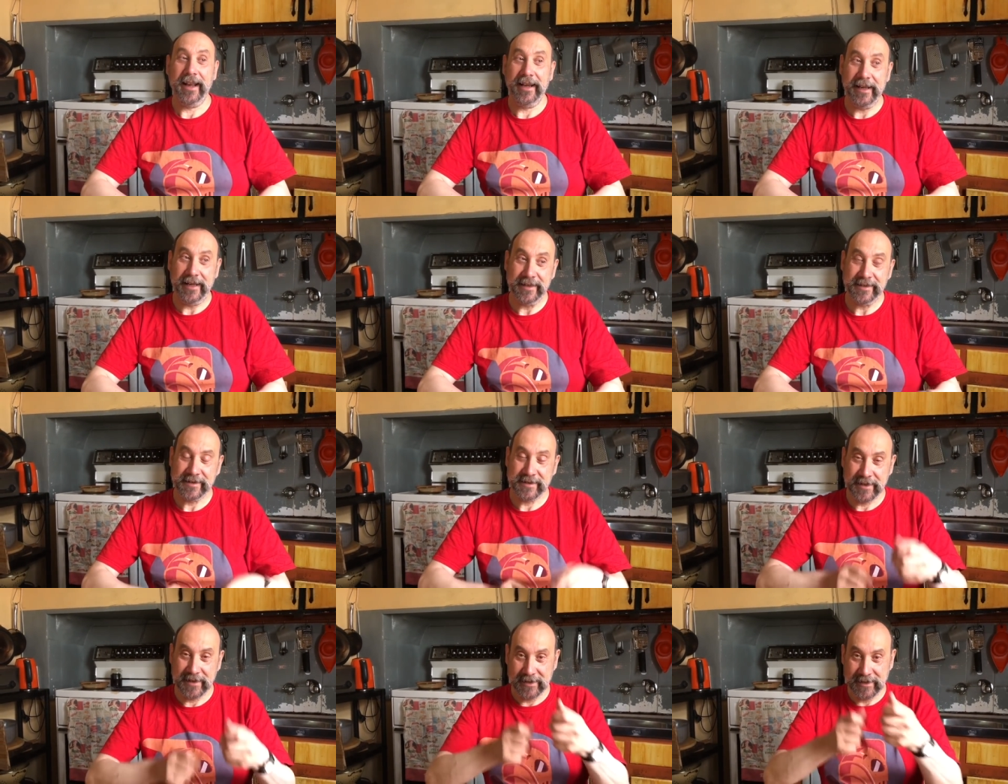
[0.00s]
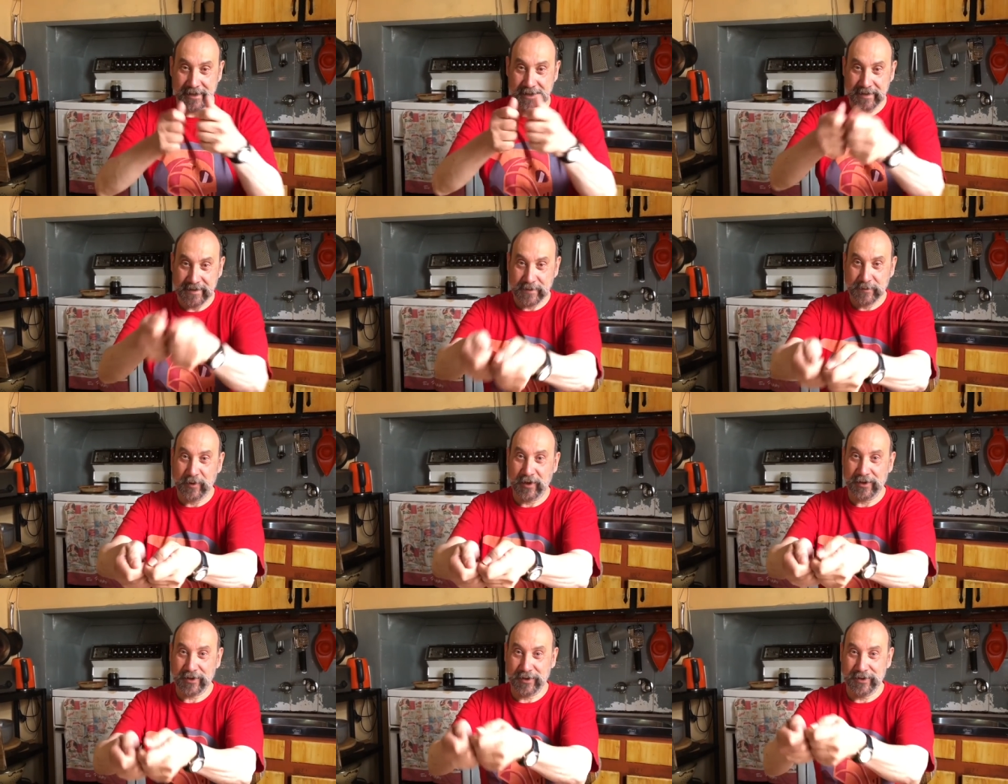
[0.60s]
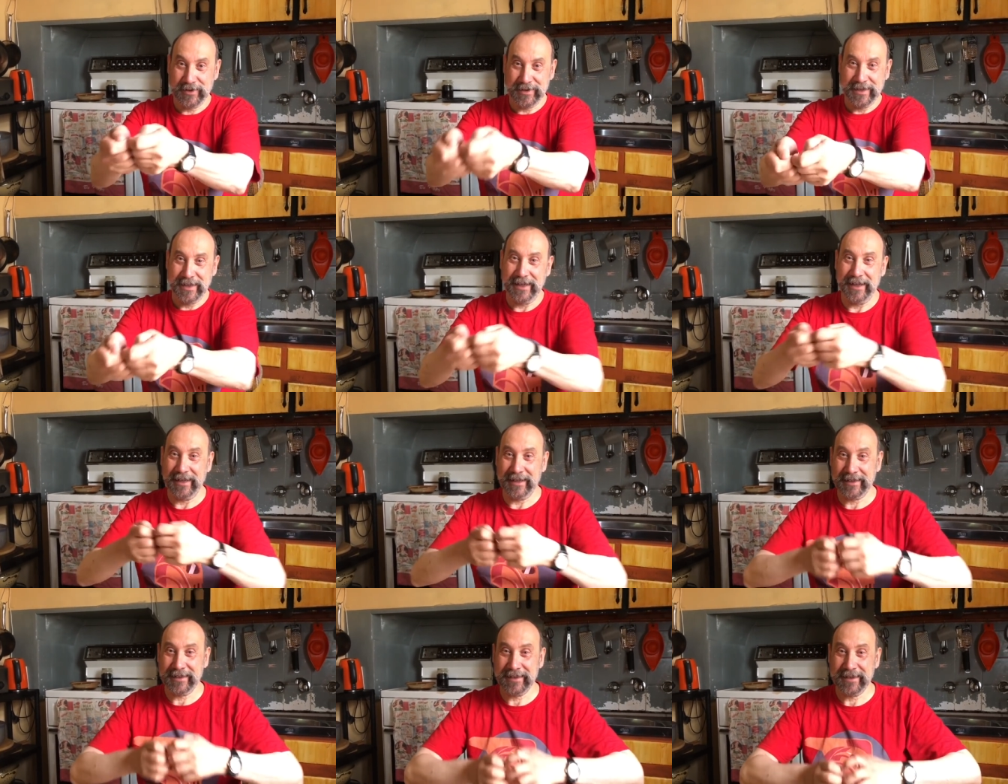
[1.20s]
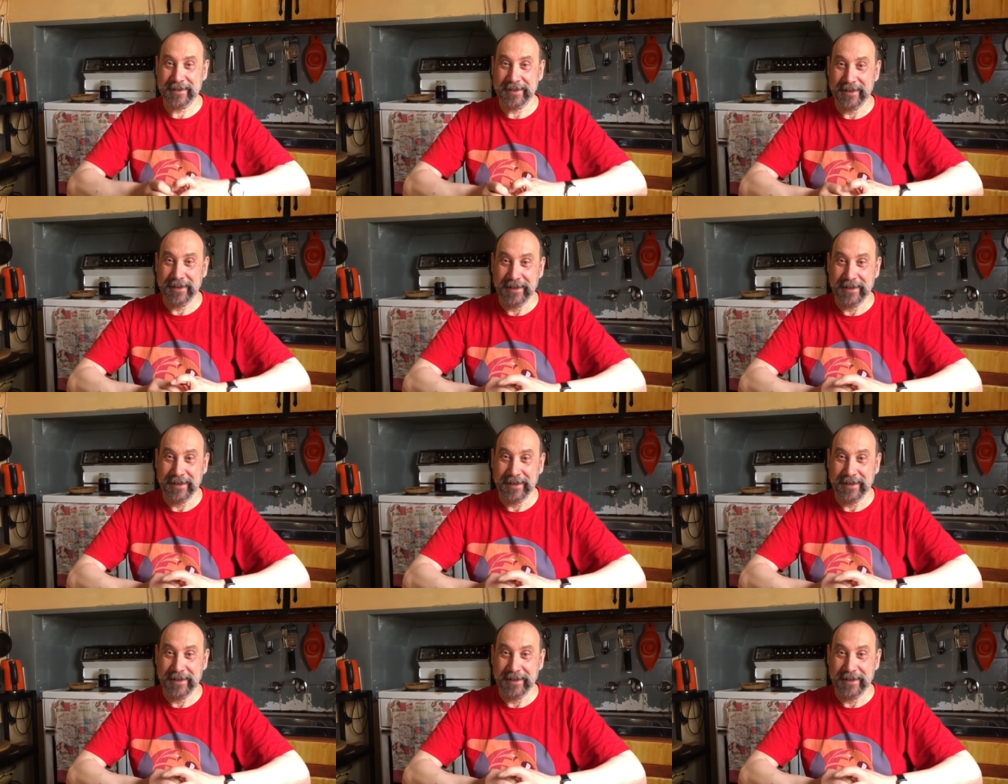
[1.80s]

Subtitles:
And he said, "Here's my contact."